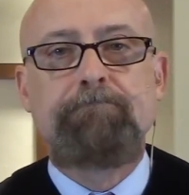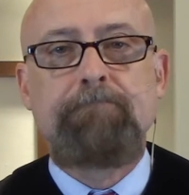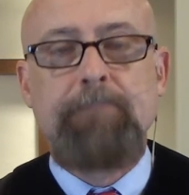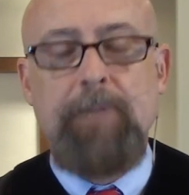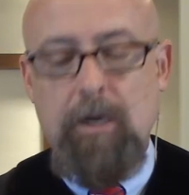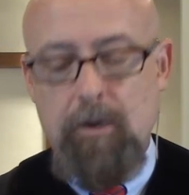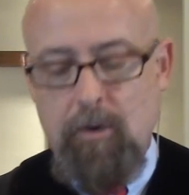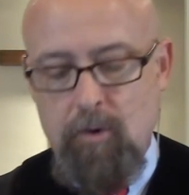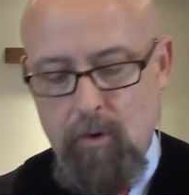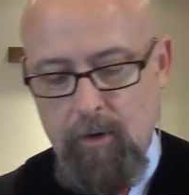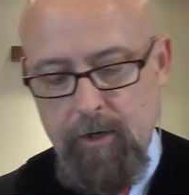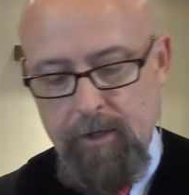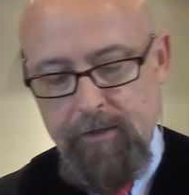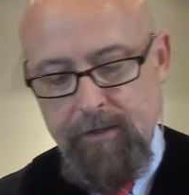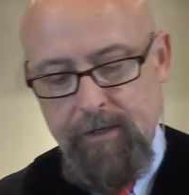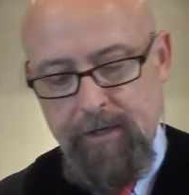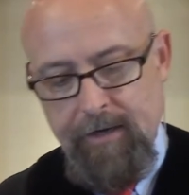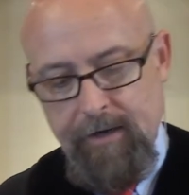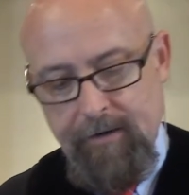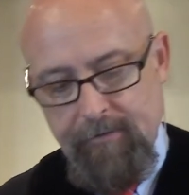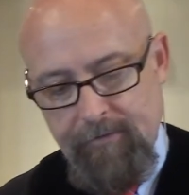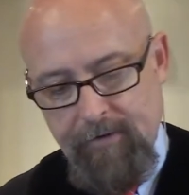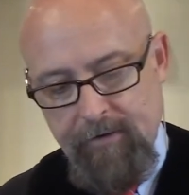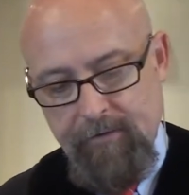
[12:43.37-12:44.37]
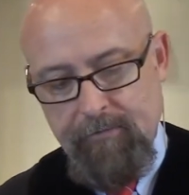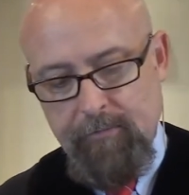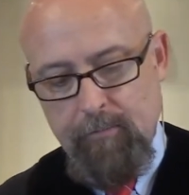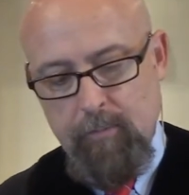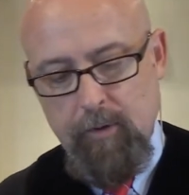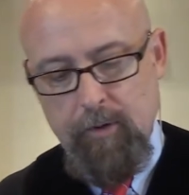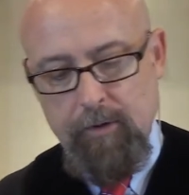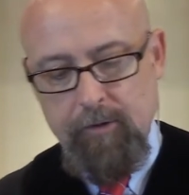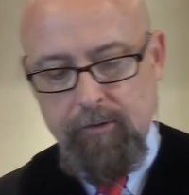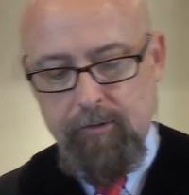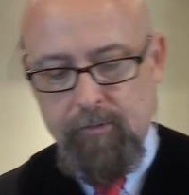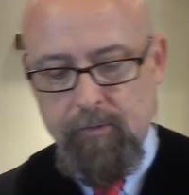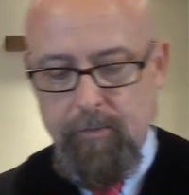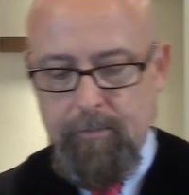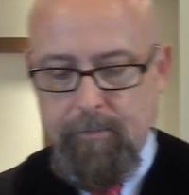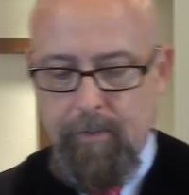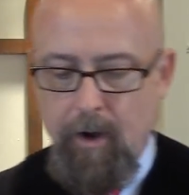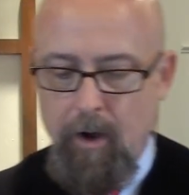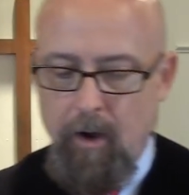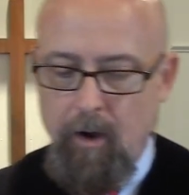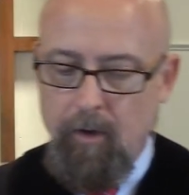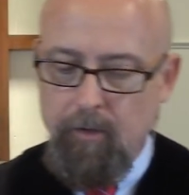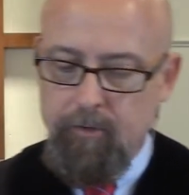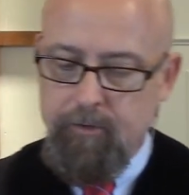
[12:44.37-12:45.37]
Now, according to F.F. F. Bruce, when
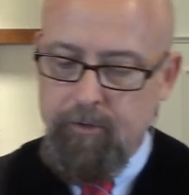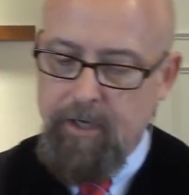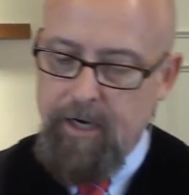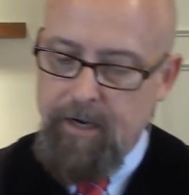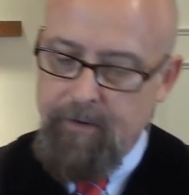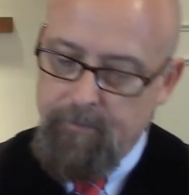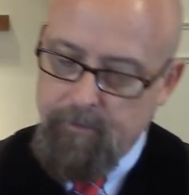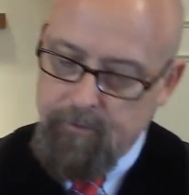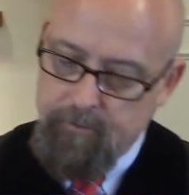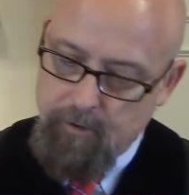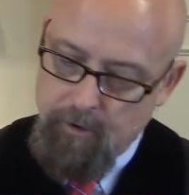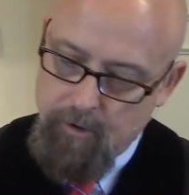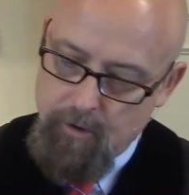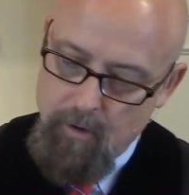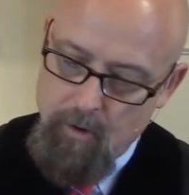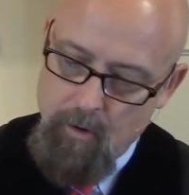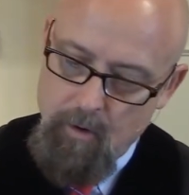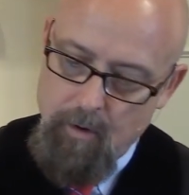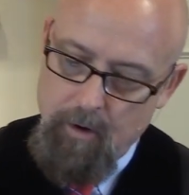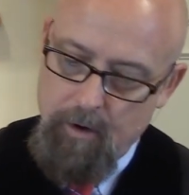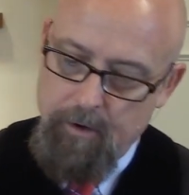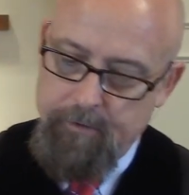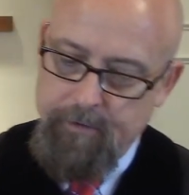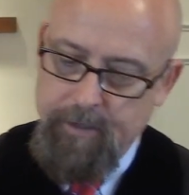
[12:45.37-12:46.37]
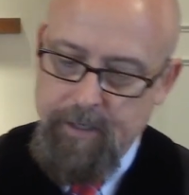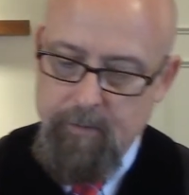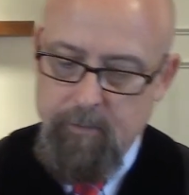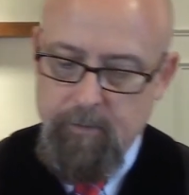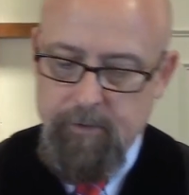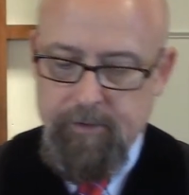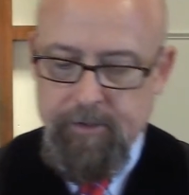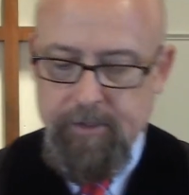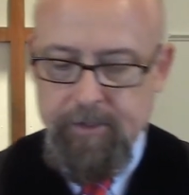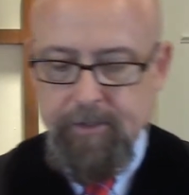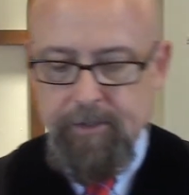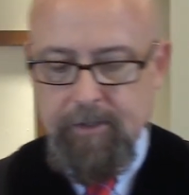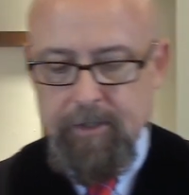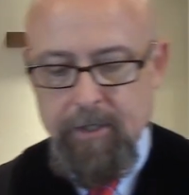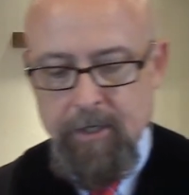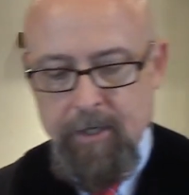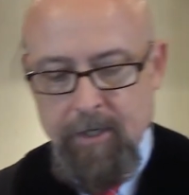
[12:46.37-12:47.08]
Paul traveled to Corinth, he was in